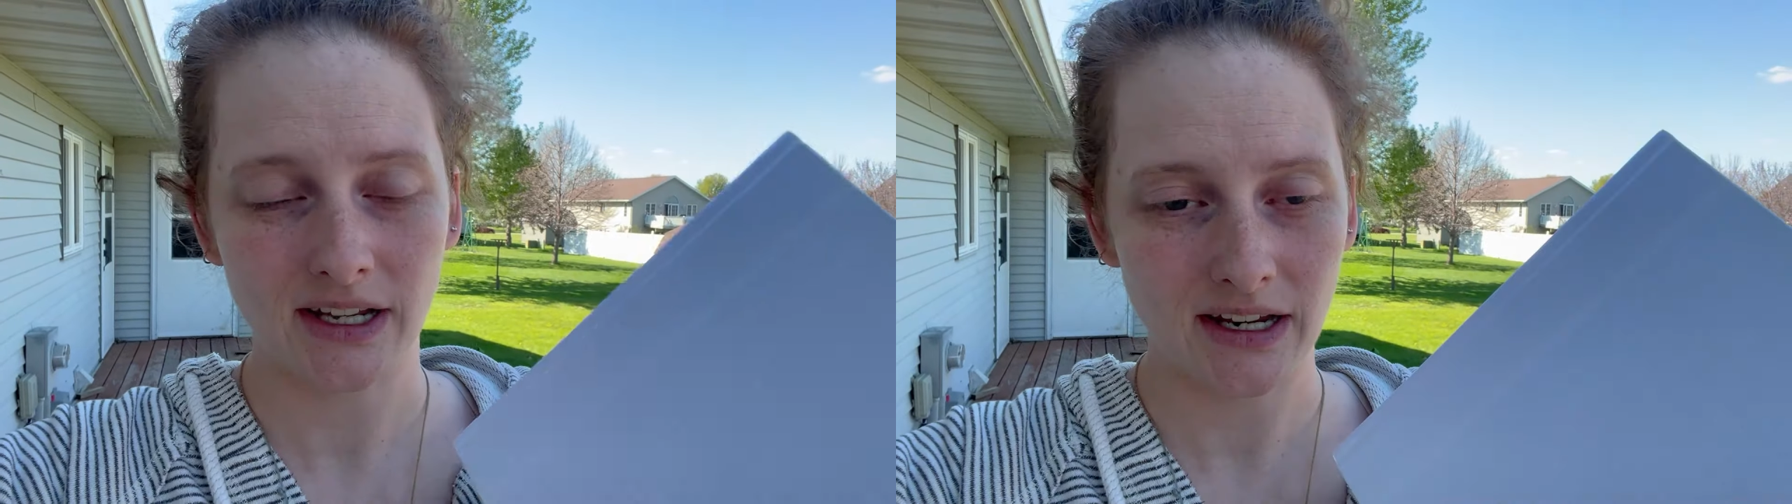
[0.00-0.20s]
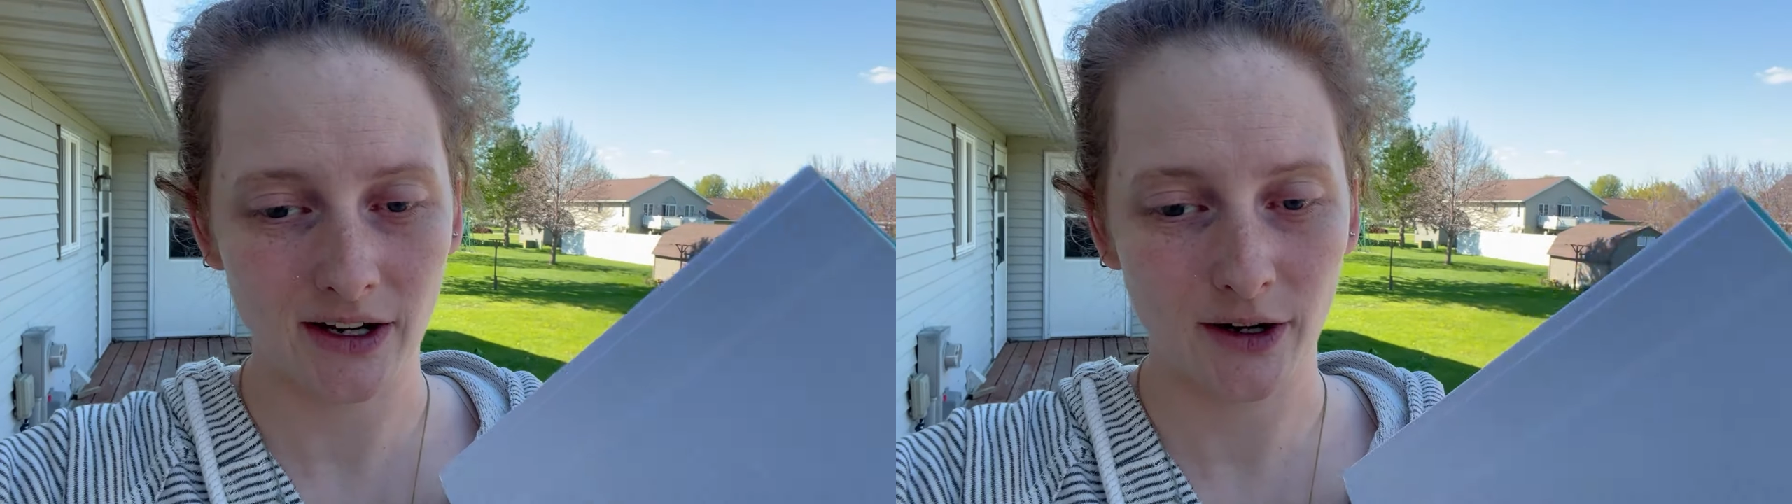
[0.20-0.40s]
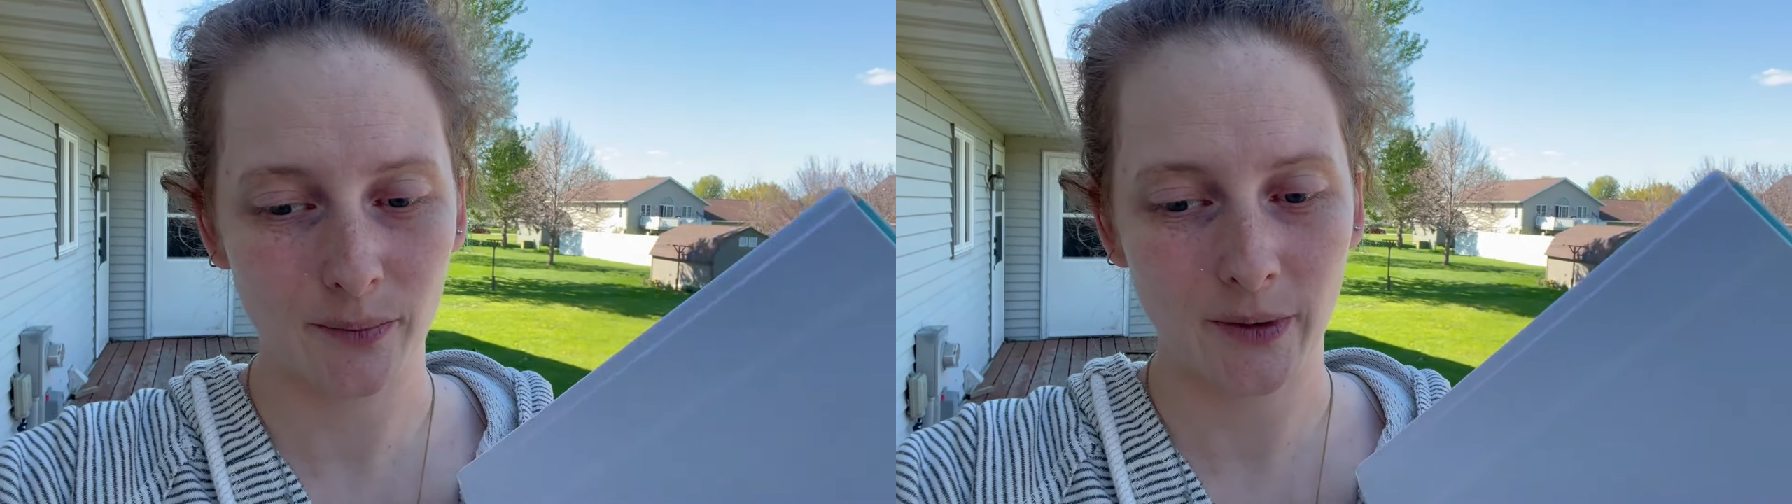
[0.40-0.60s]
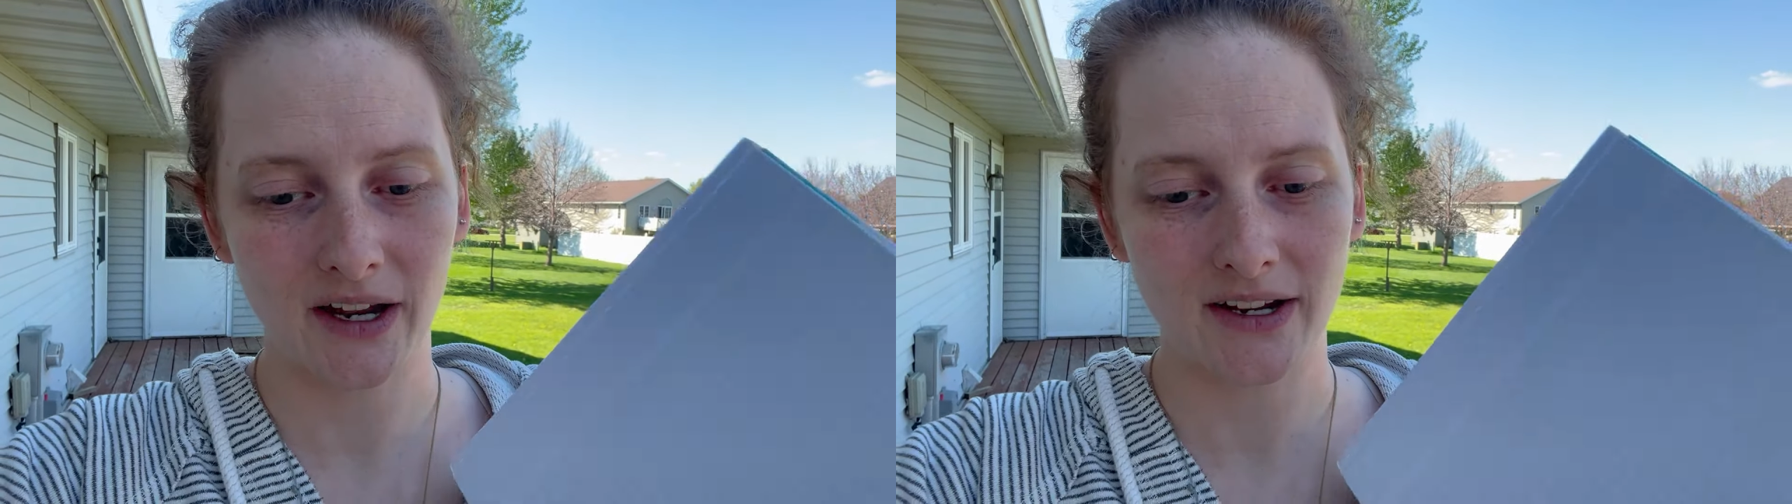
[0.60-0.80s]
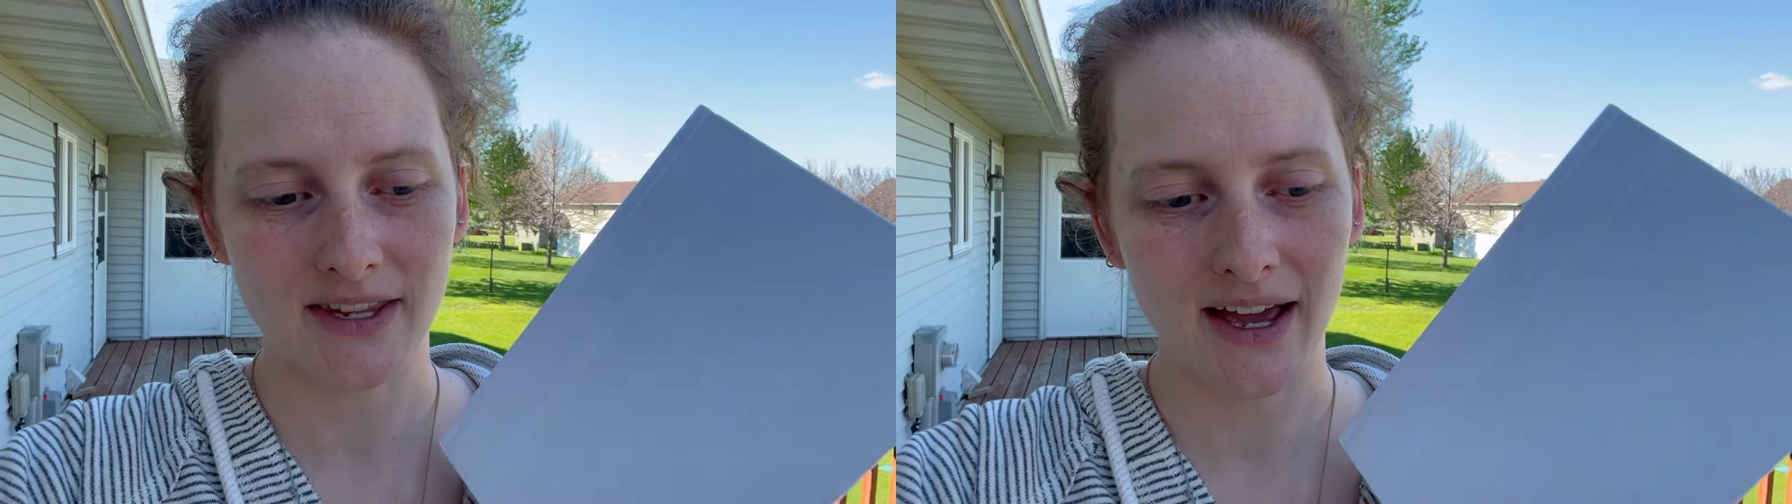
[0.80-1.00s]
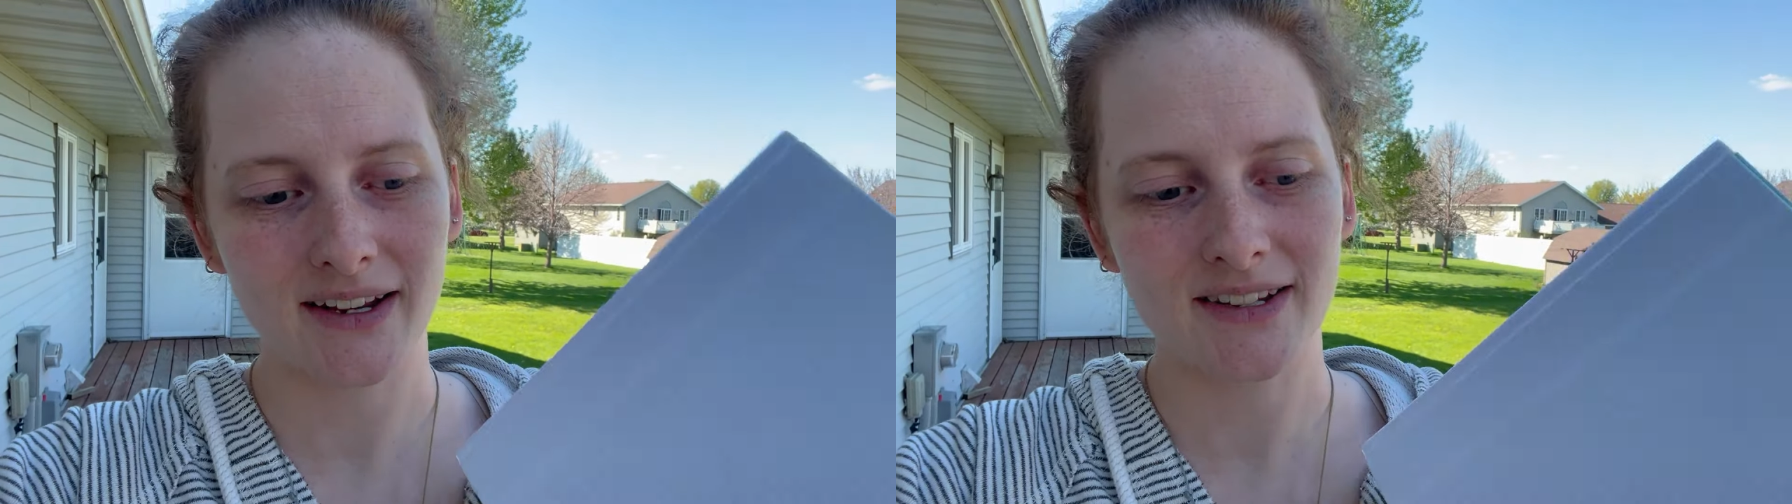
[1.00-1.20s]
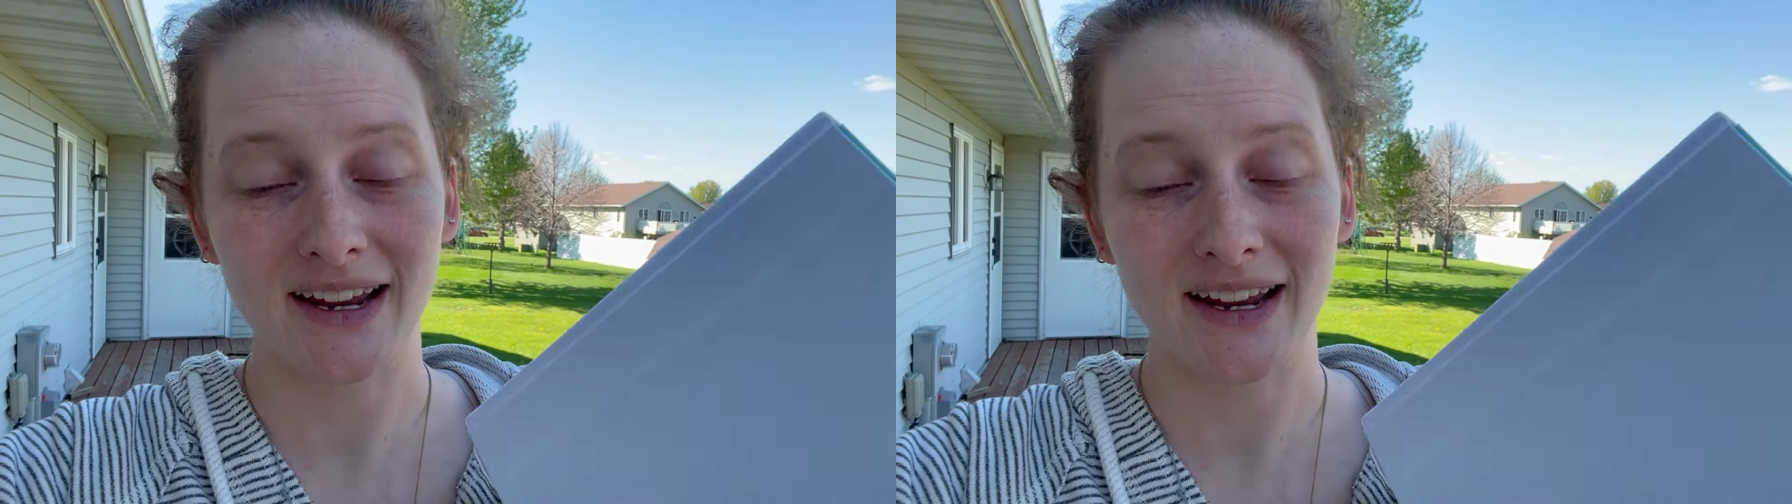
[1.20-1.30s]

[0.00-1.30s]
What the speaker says: here, because that is,